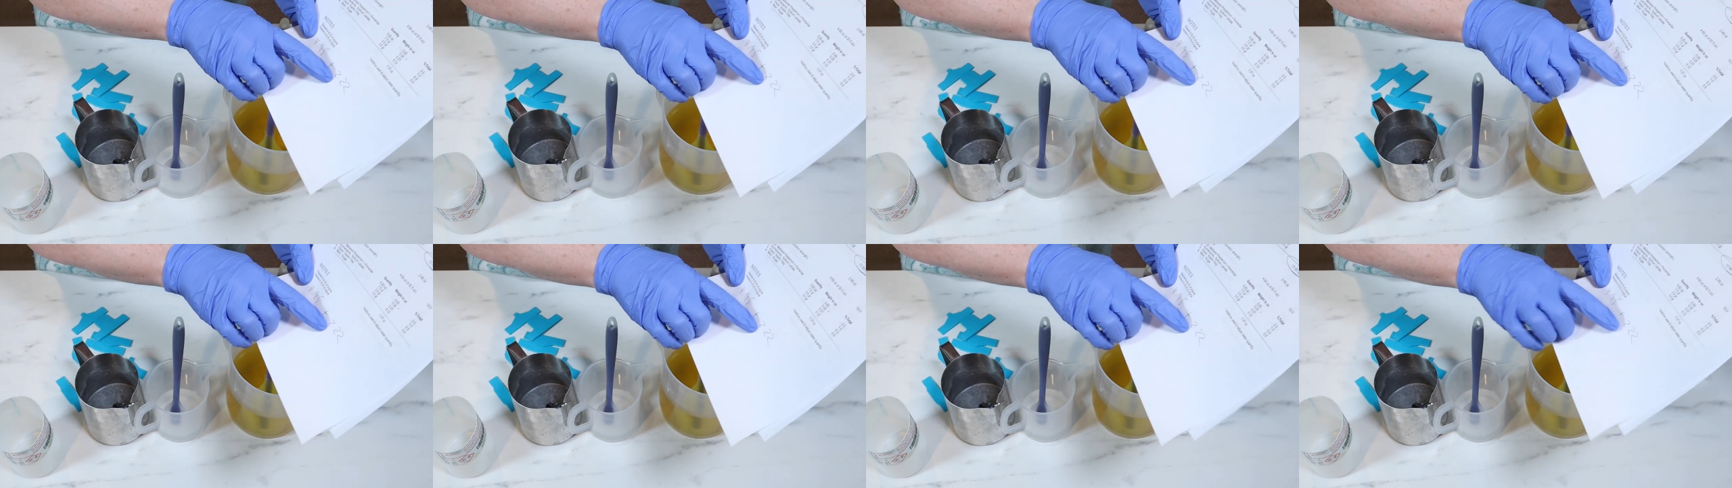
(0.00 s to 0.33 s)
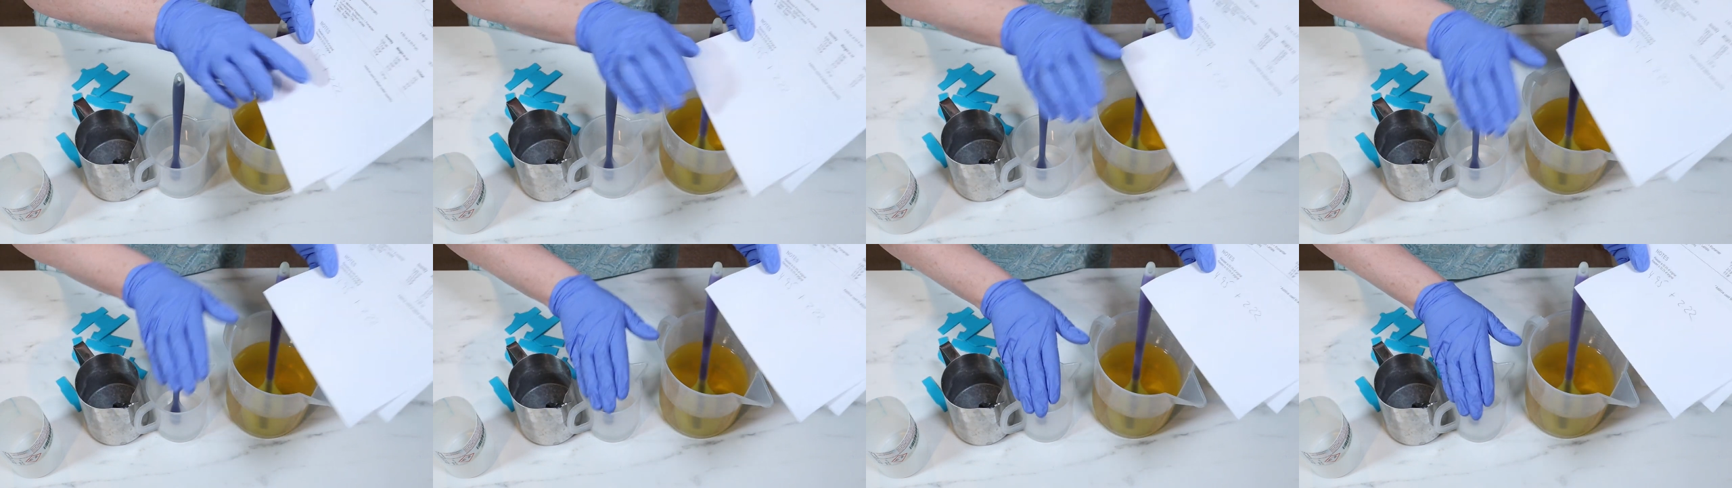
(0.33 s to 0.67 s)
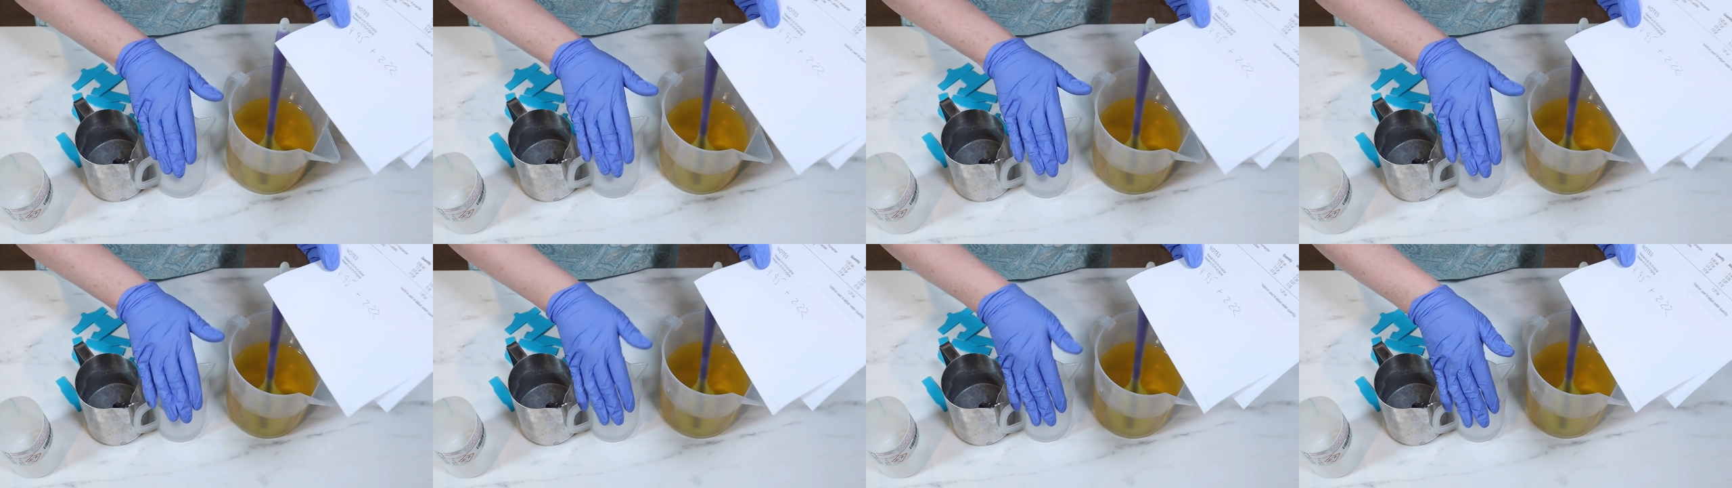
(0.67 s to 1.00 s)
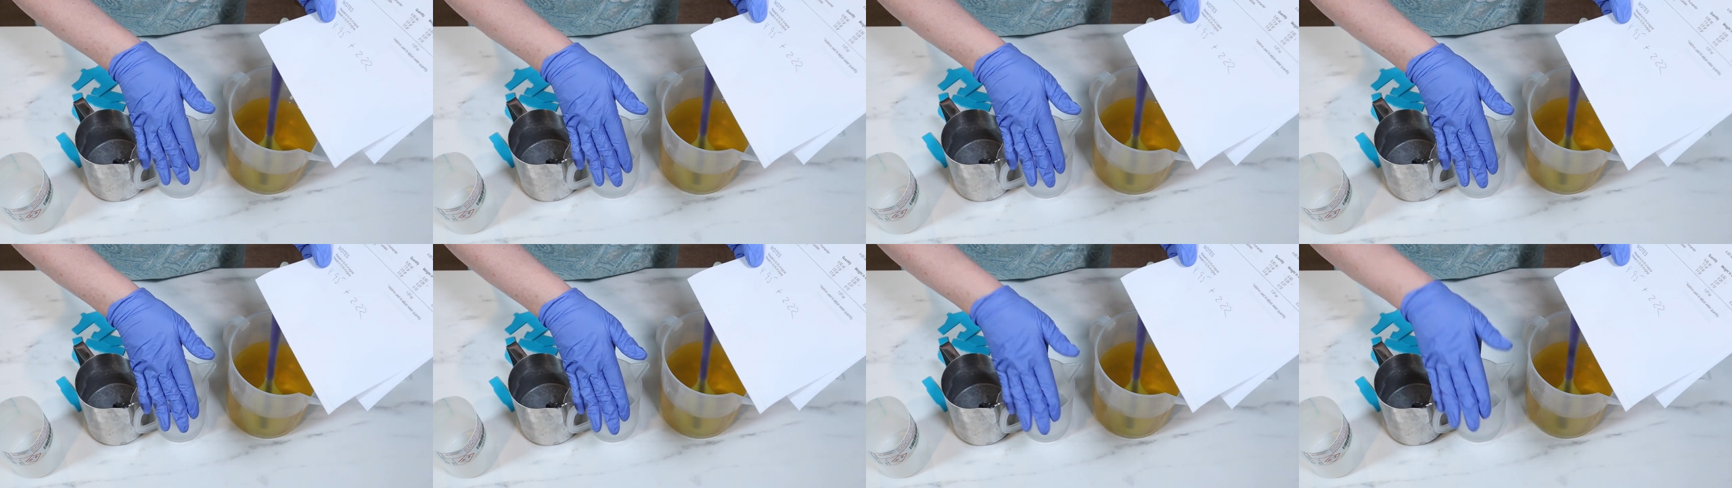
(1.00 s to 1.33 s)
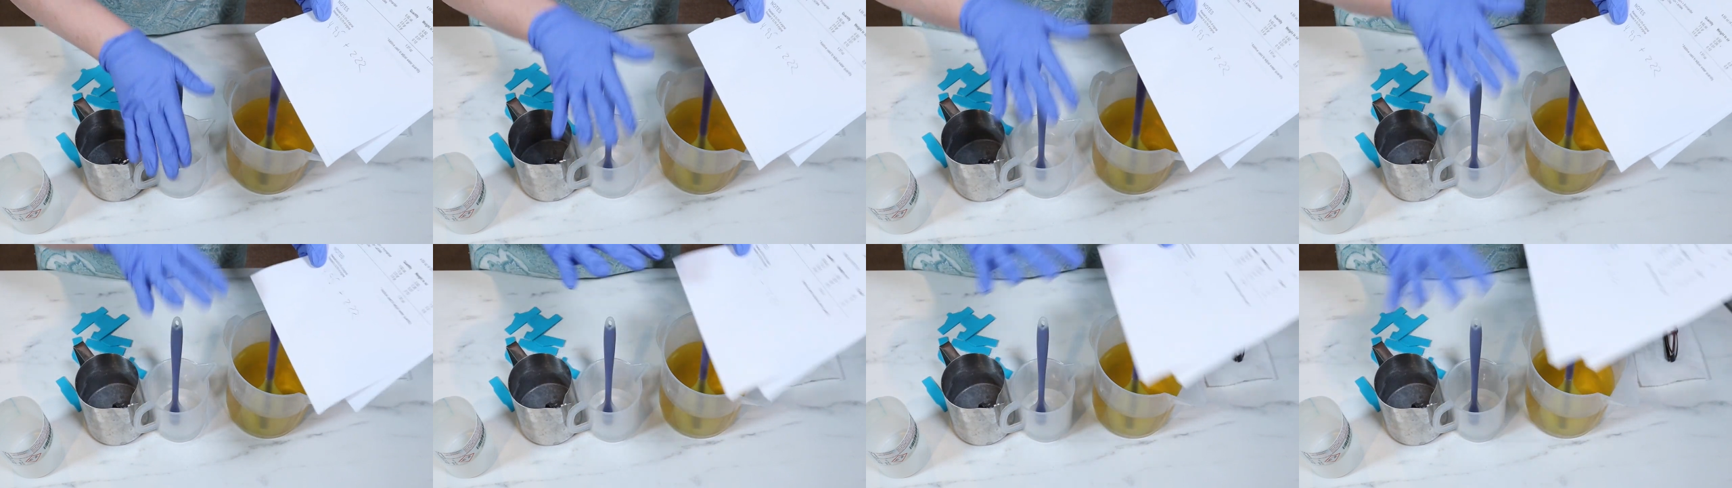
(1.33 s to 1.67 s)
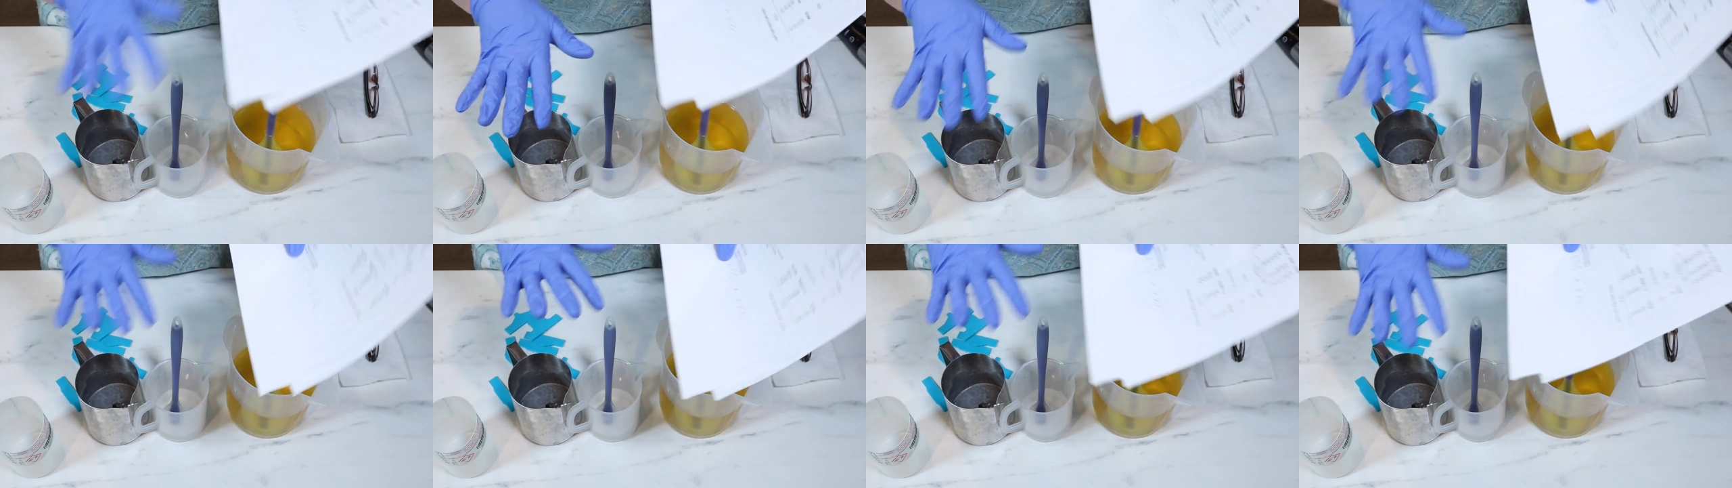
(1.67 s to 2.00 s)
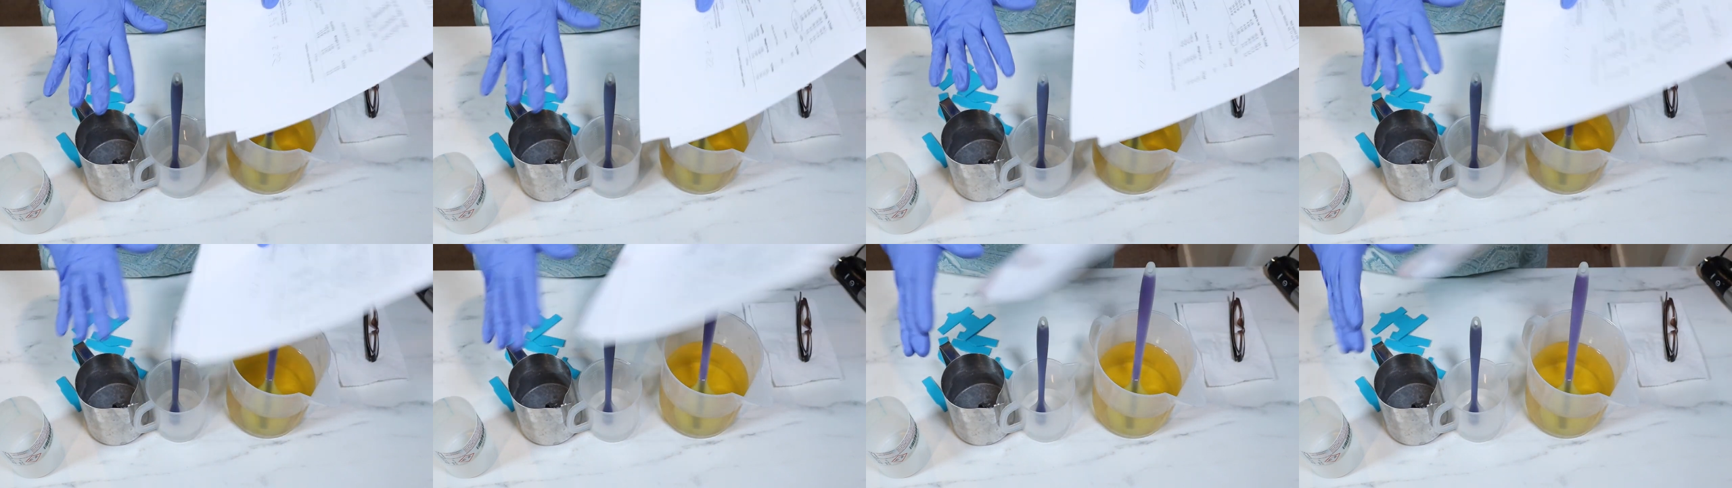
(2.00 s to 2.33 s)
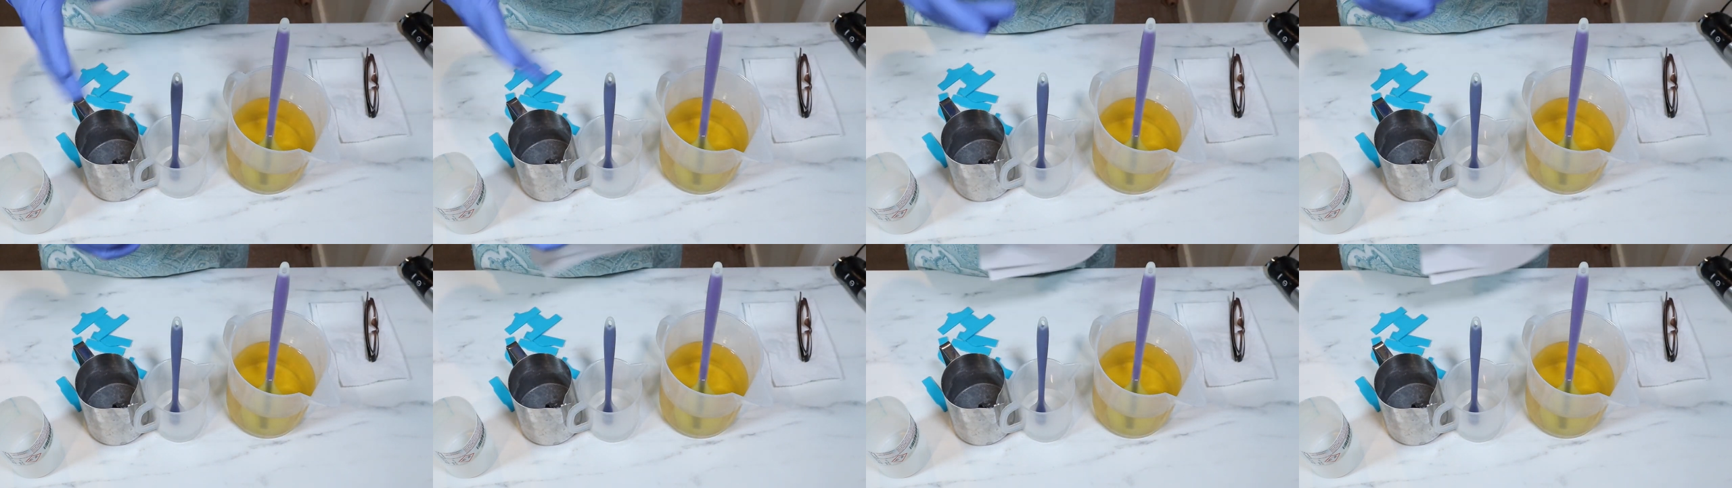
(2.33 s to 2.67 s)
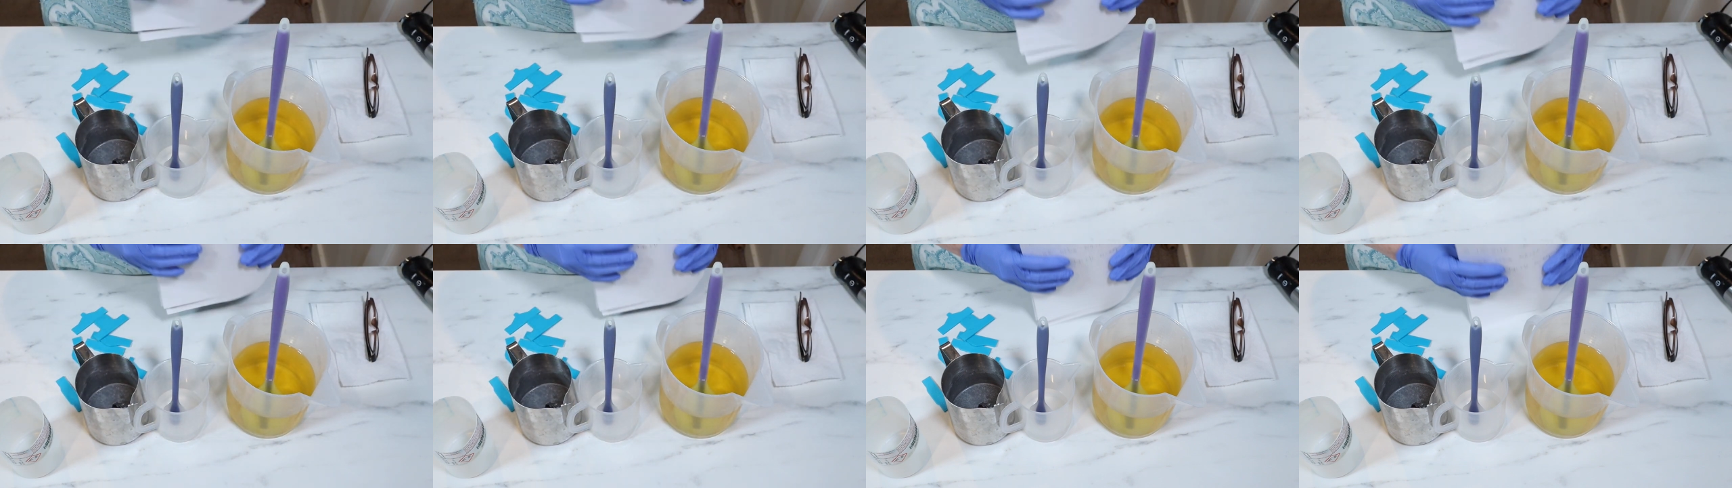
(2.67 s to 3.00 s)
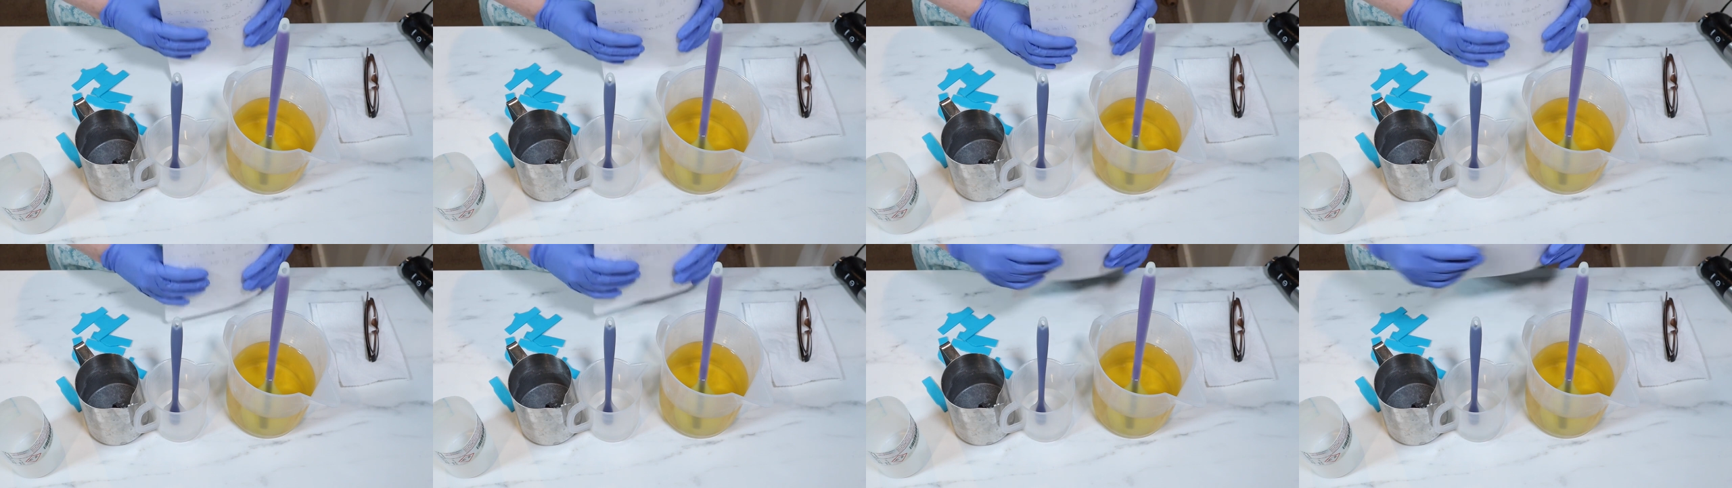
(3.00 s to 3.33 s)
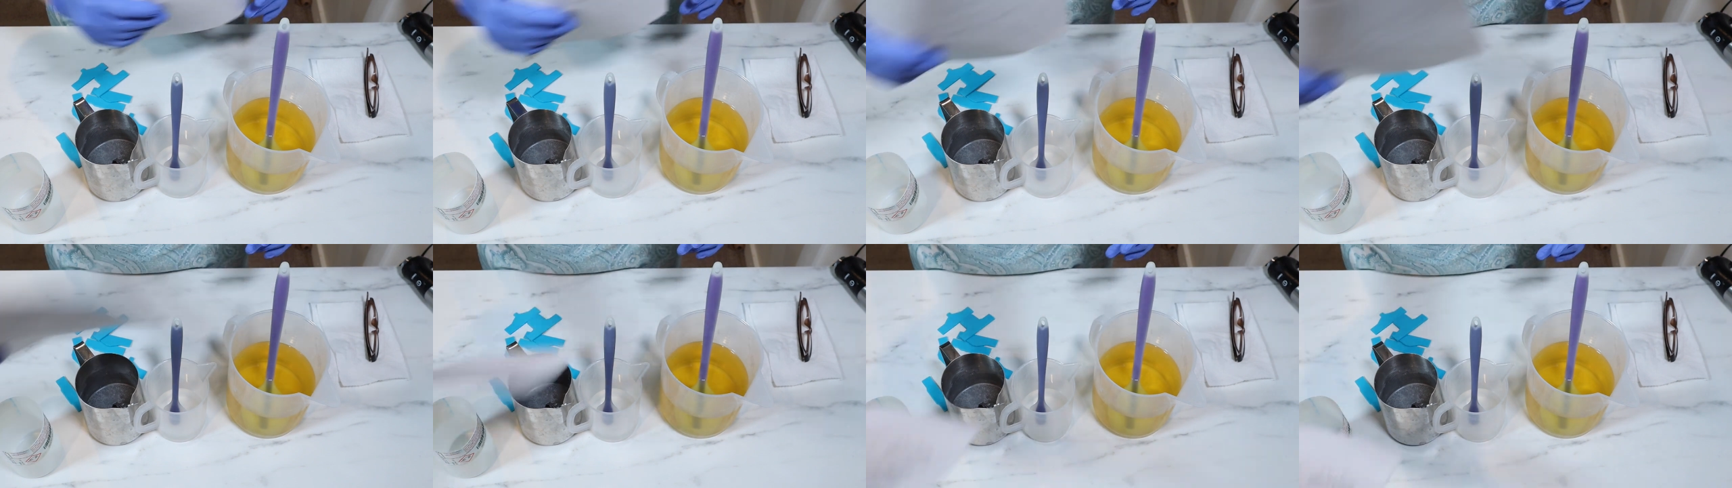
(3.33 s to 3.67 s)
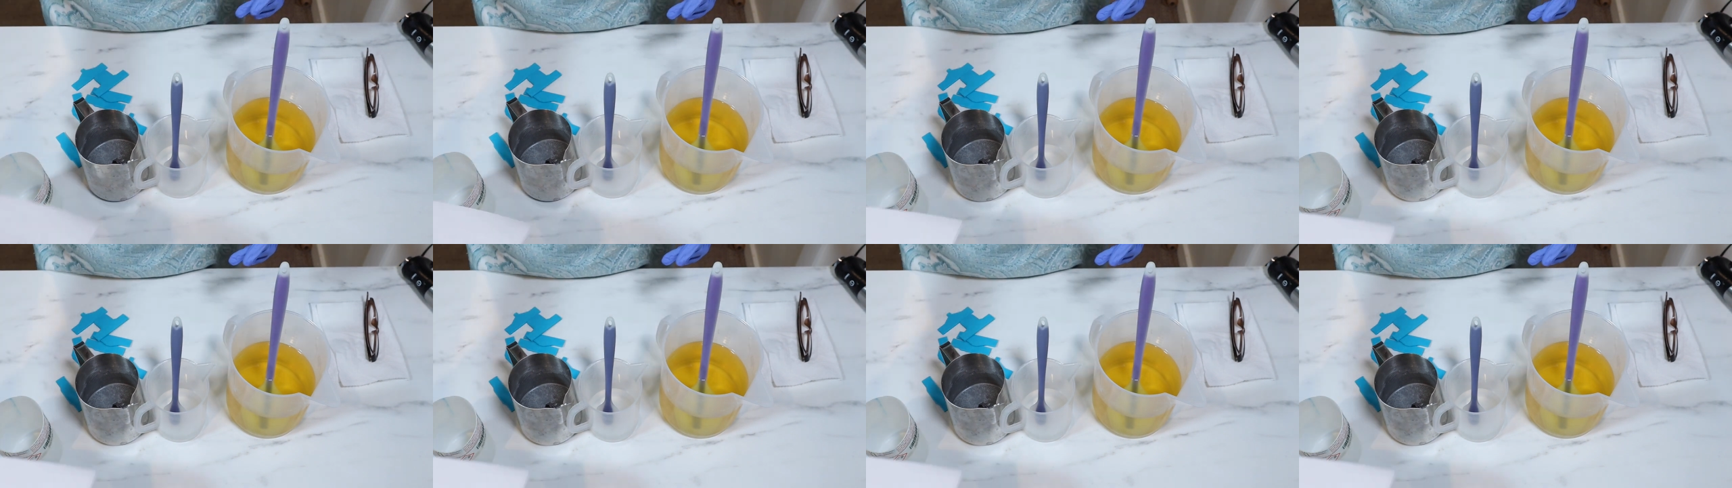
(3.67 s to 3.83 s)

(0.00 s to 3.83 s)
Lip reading: (no speaker visible)